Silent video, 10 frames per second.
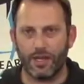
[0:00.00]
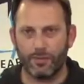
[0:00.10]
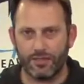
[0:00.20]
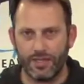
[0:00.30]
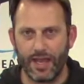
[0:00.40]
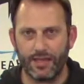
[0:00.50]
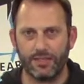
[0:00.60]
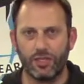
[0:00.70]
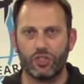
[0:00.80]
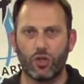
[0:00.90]
about today is
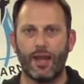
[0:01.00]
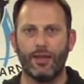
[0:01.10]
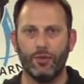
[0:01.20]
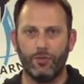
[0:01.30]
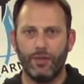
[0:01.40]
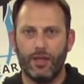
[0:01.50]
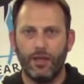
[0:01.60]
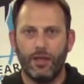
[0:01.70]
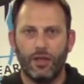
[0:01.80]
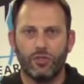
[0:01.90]
a triangle.
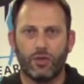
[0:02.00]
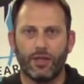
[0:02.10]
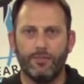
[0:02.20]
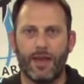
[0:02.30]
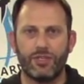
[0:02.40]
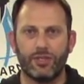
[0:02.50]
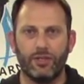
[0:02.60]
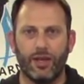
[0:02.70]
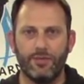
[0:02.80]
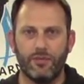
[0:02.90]
Drawing an imaginary
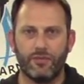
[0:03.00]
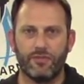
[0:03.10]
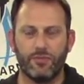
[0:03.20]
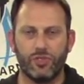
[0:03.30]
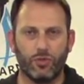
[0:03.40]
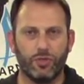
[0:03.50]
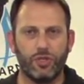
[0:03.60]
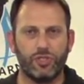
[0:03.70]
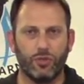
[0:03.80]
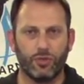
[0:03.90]
line from shoulder to
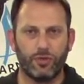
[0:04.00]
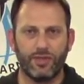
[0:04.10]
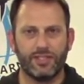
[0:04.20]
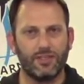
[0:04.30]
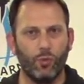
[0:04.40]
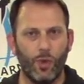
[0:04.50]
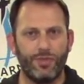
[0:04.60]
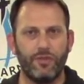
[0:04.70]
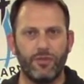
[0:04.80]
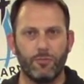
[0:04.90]
shoulder, that's the
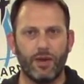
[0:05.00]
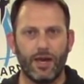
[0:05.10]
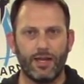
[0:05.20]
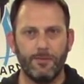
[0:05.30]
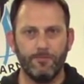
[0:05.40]
width of your body,